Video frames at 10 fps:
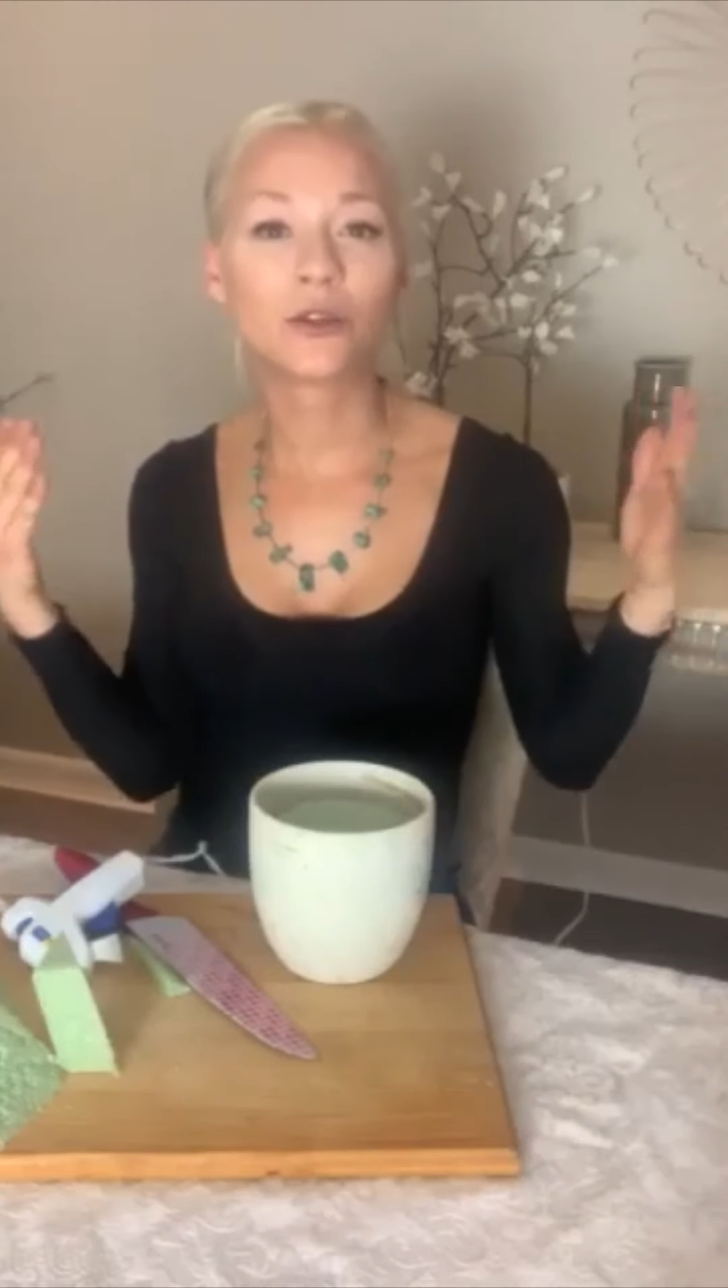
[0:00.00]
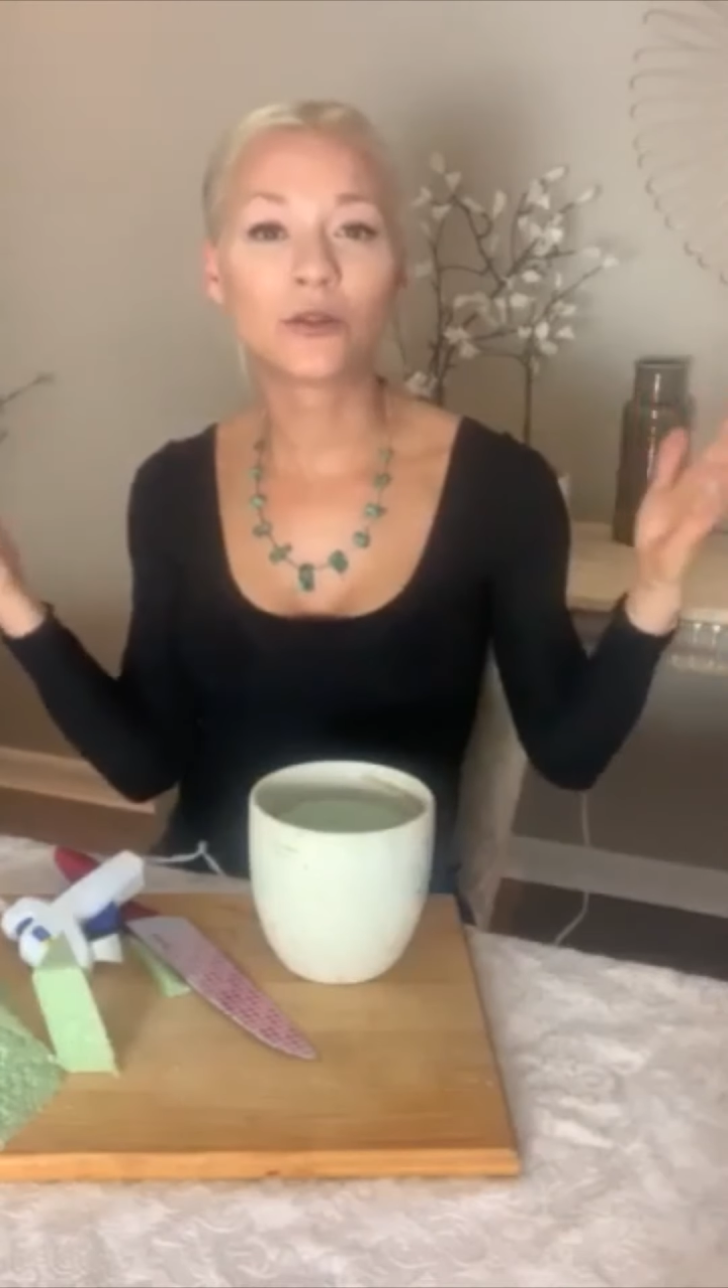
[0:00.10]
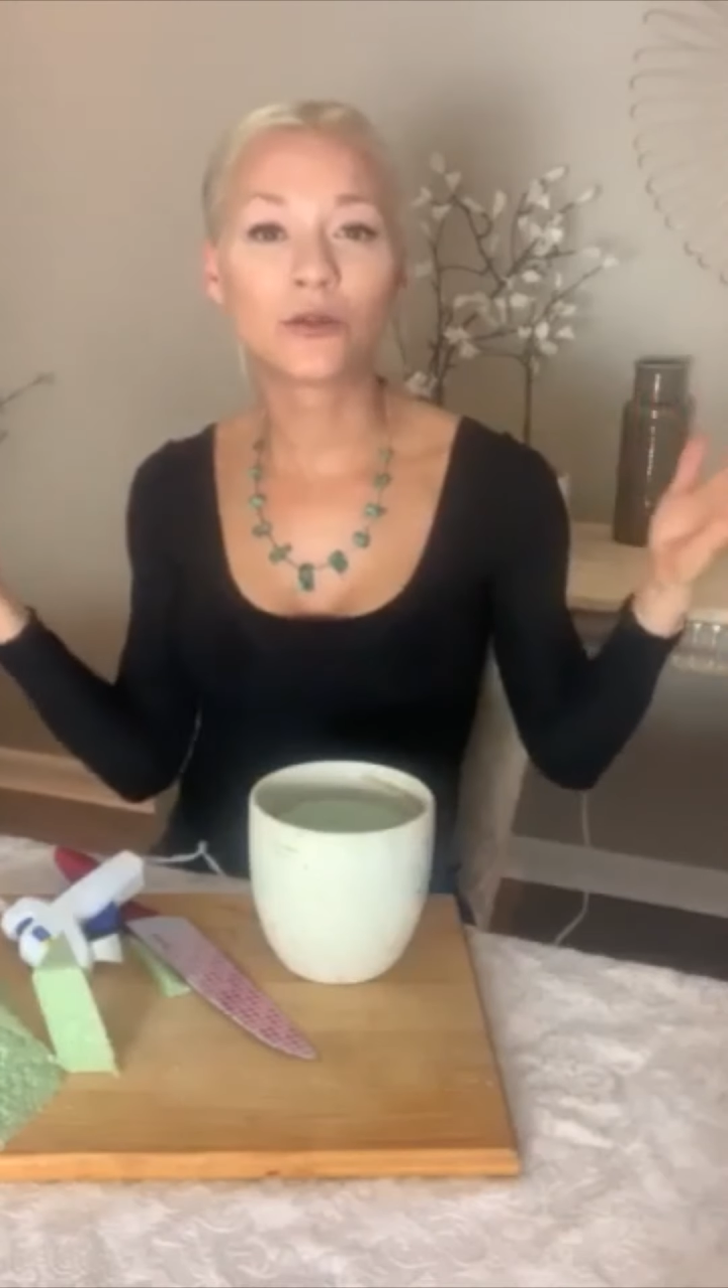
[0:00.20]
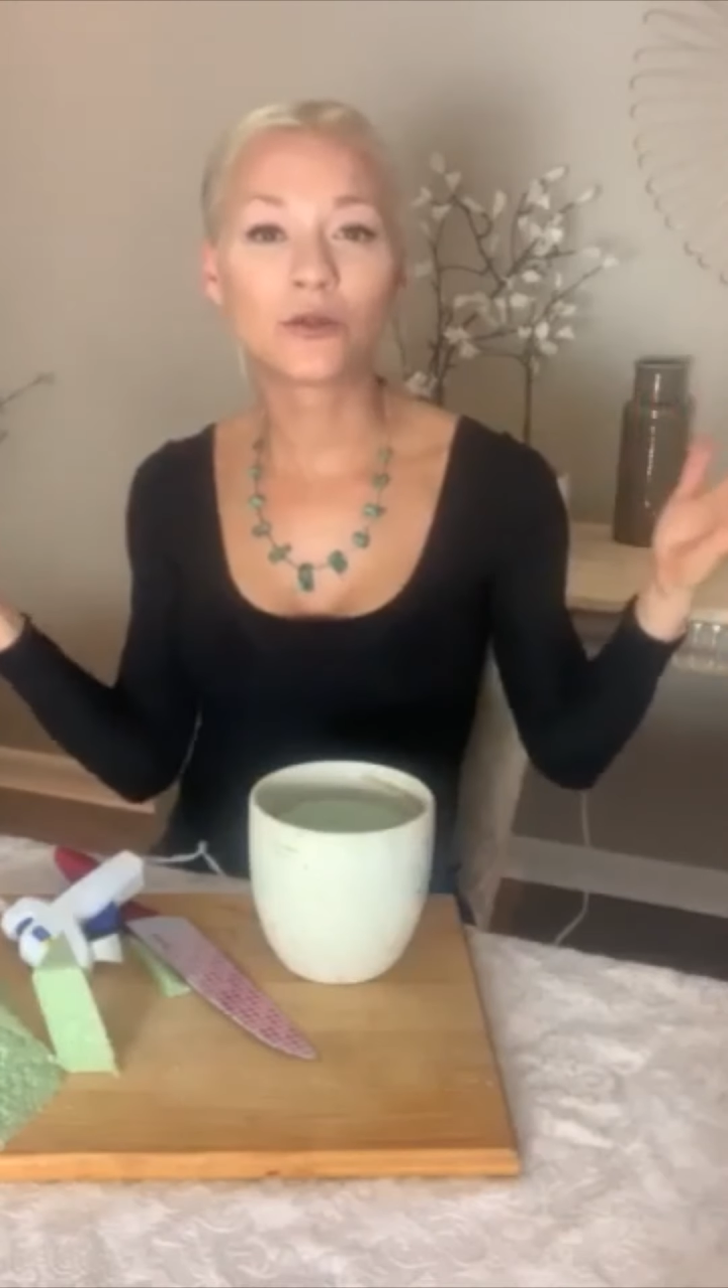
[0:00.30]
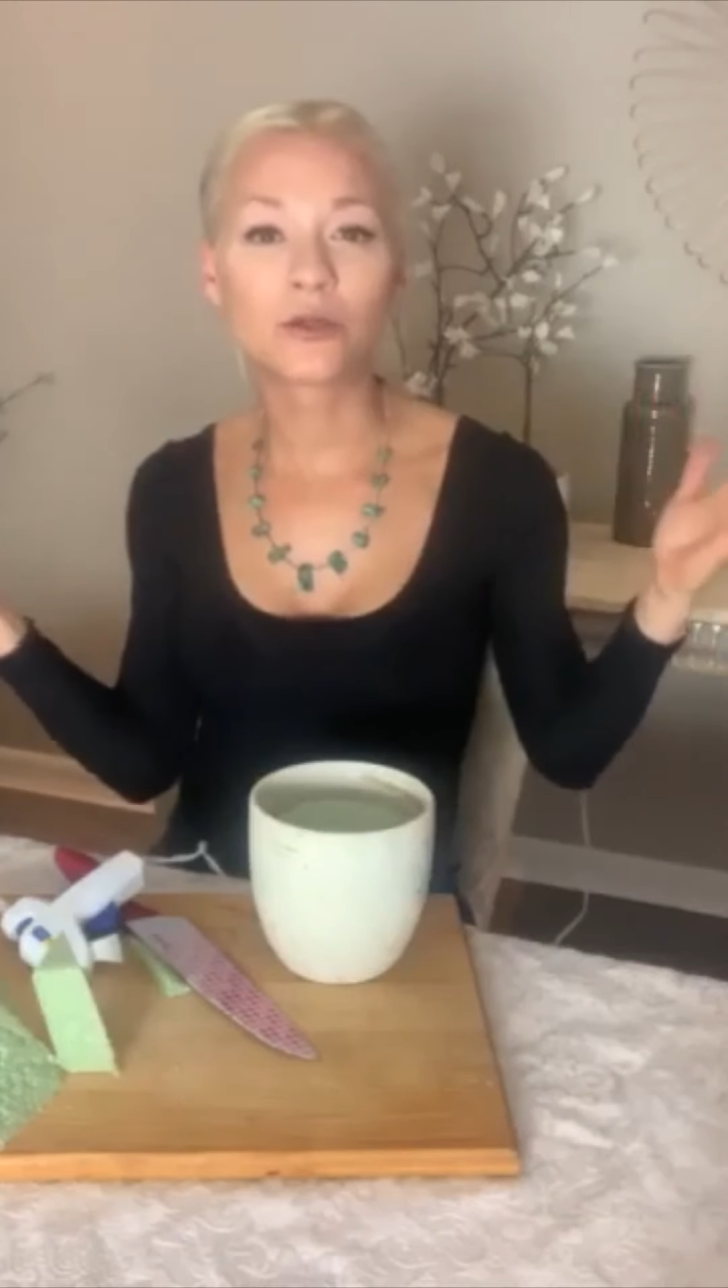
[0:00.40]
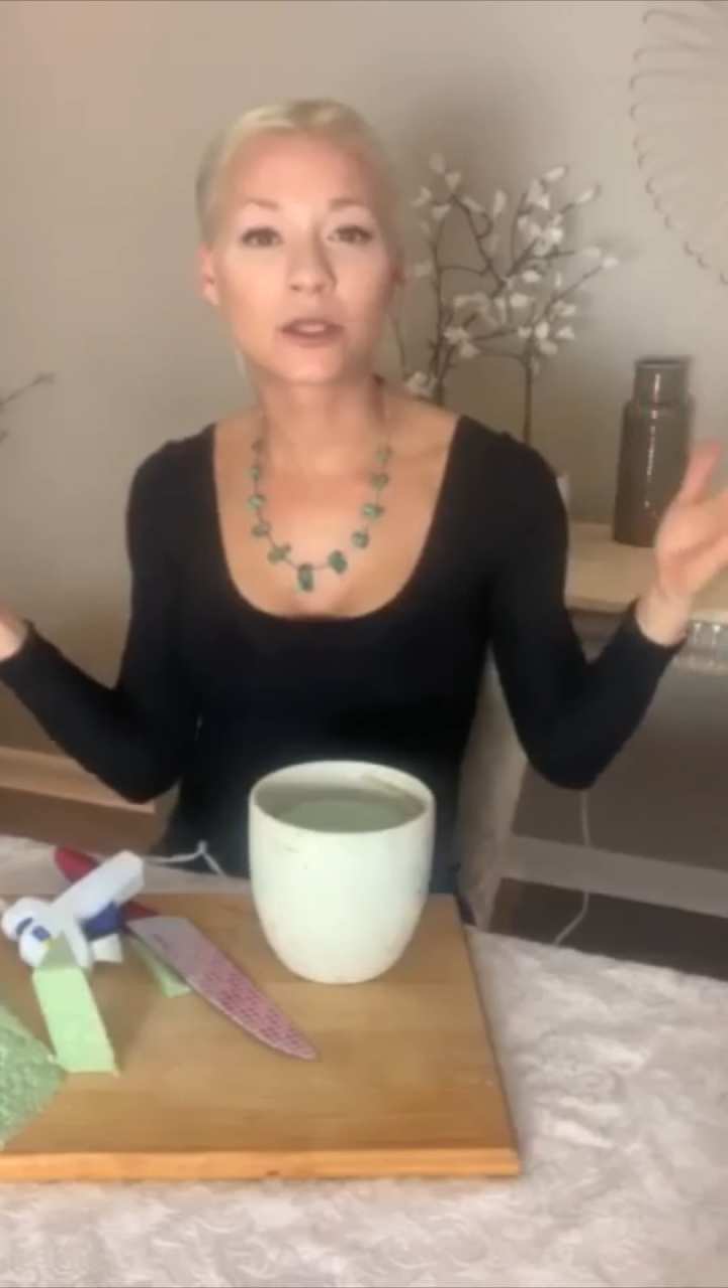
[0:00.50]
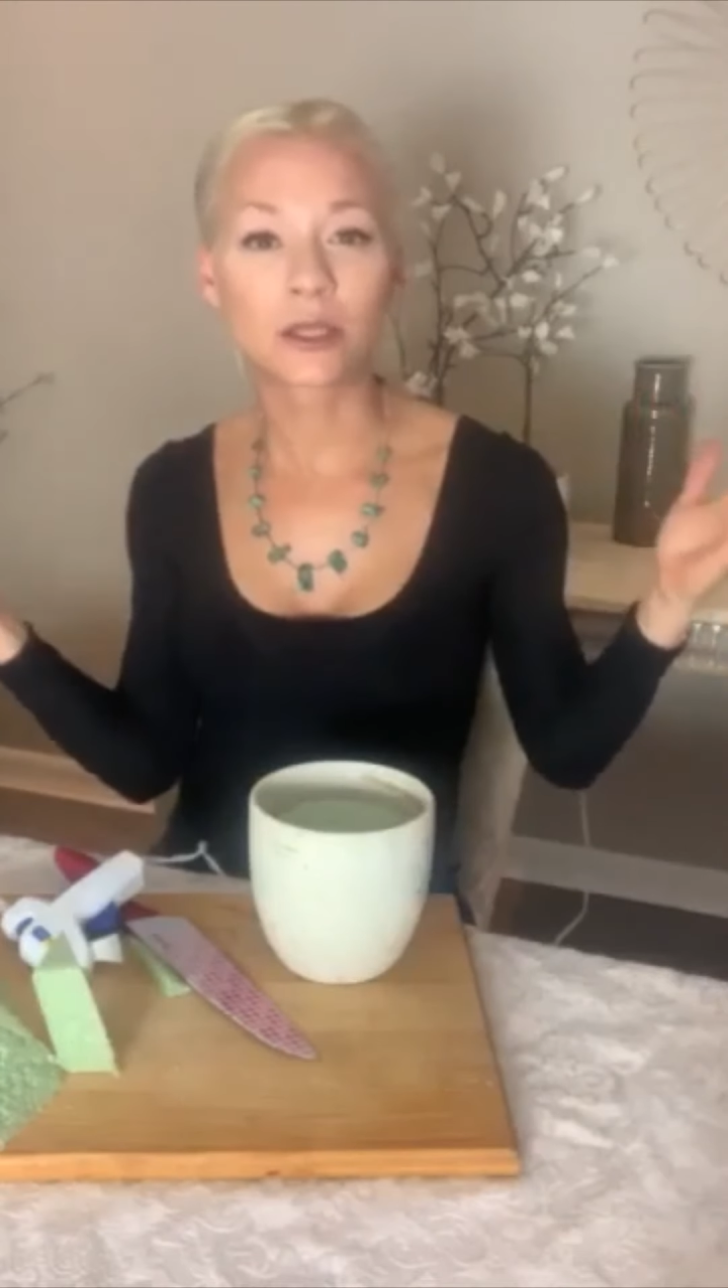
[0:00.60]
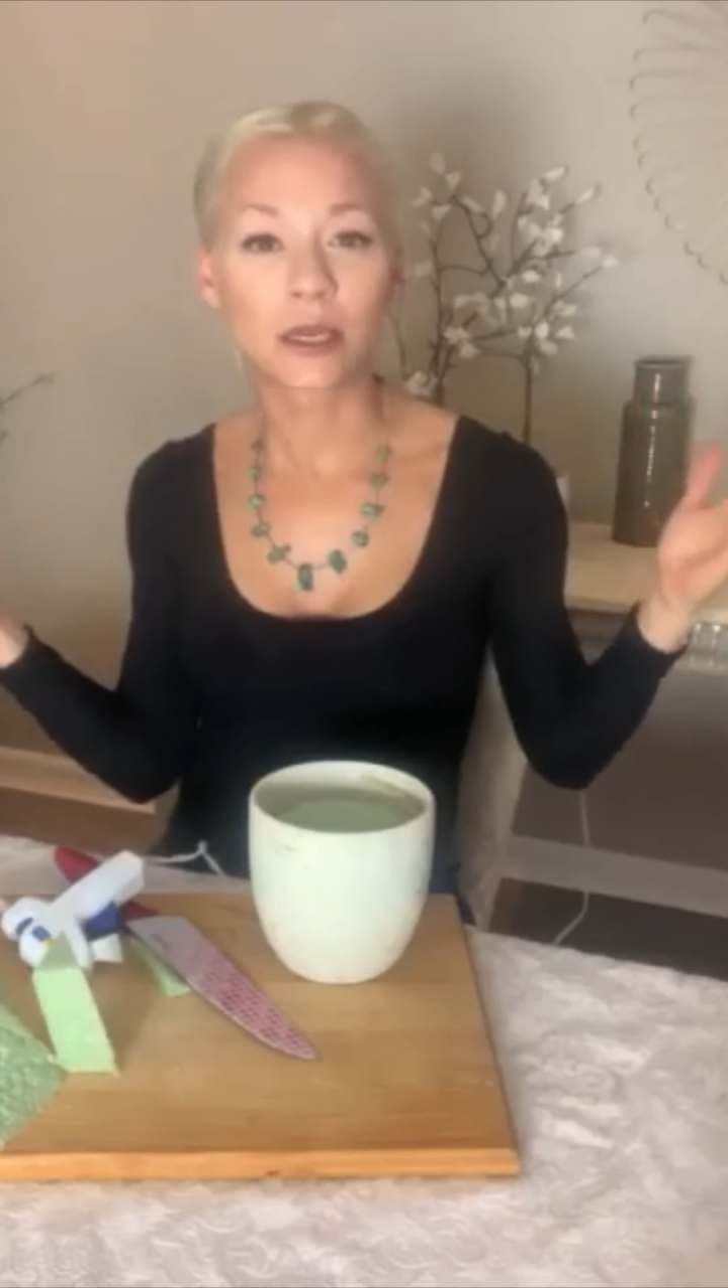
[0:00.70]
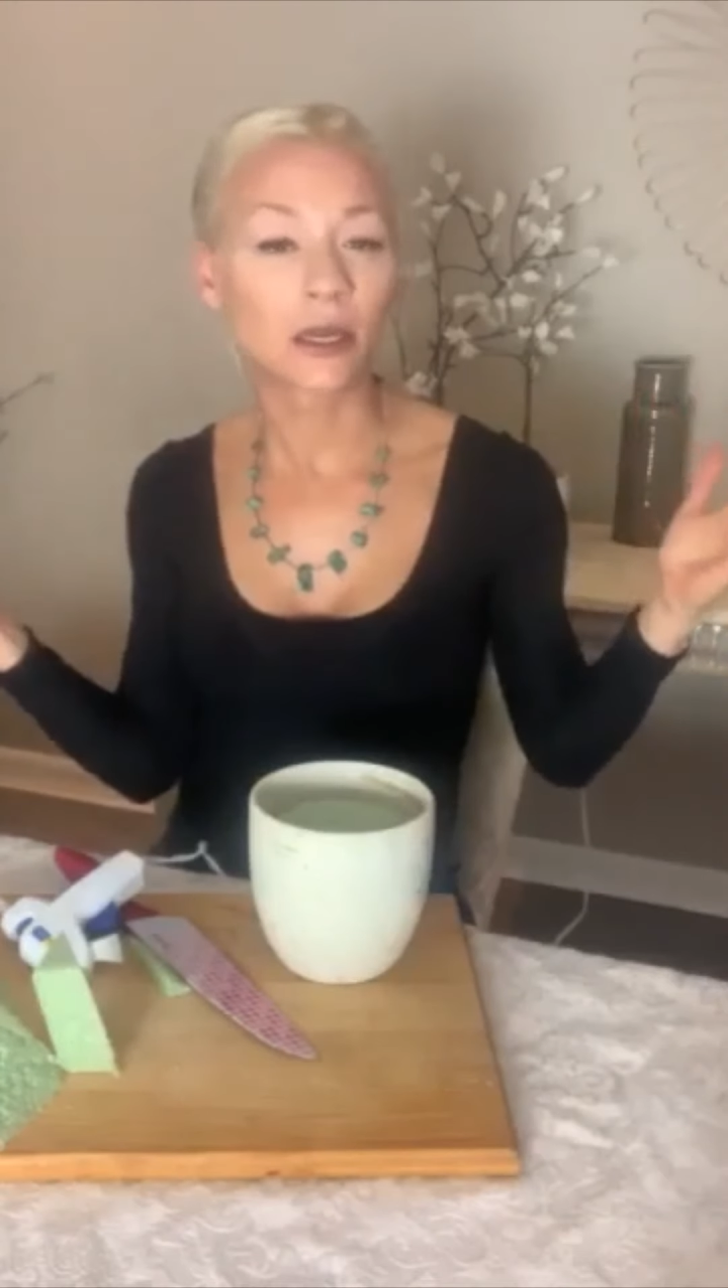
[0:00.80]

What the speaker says: use